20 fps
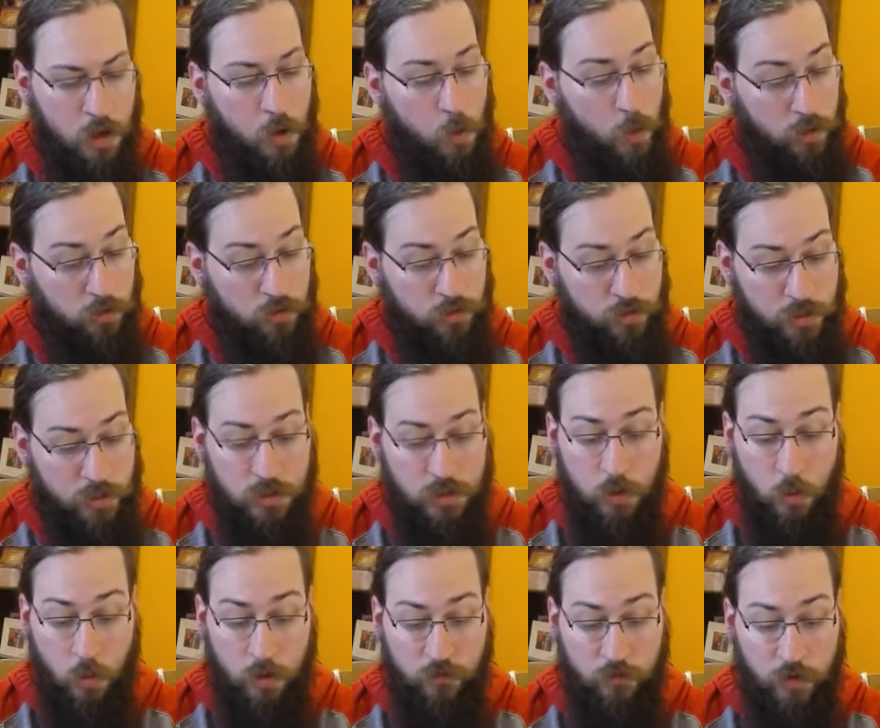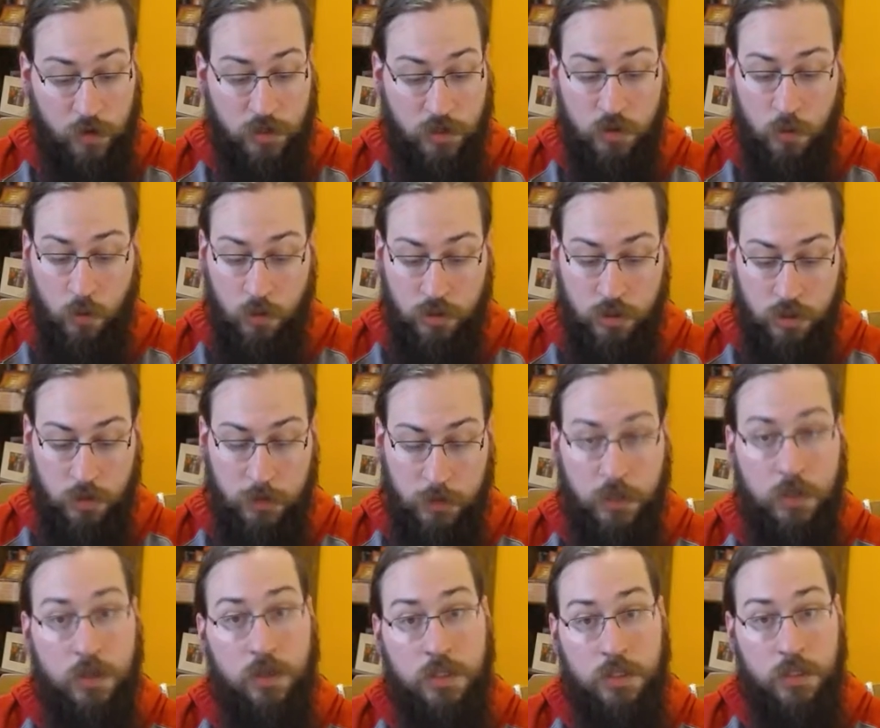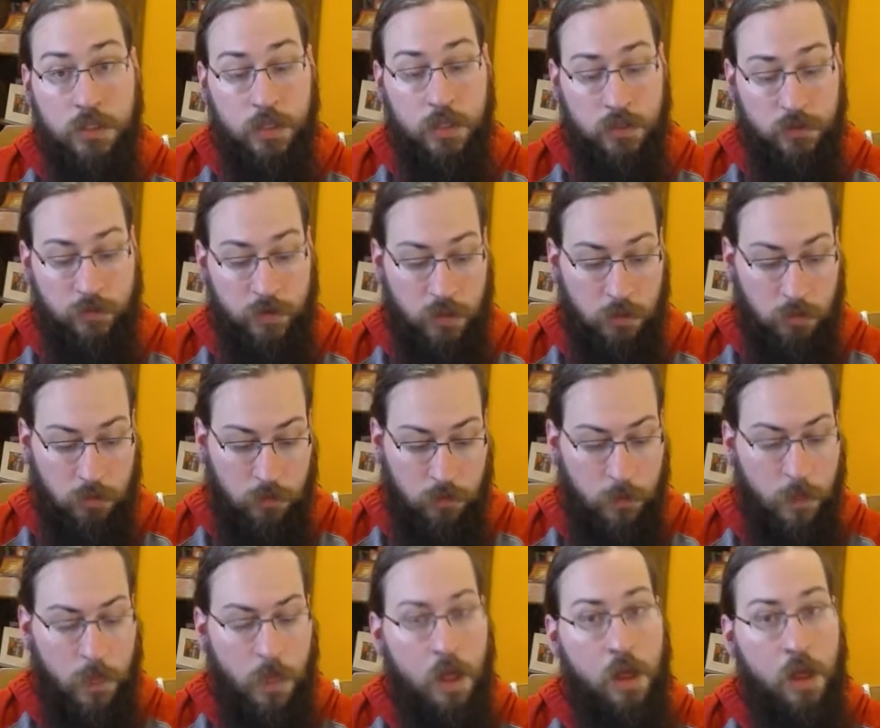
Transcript: Well-dressed, one French, one German. Details available.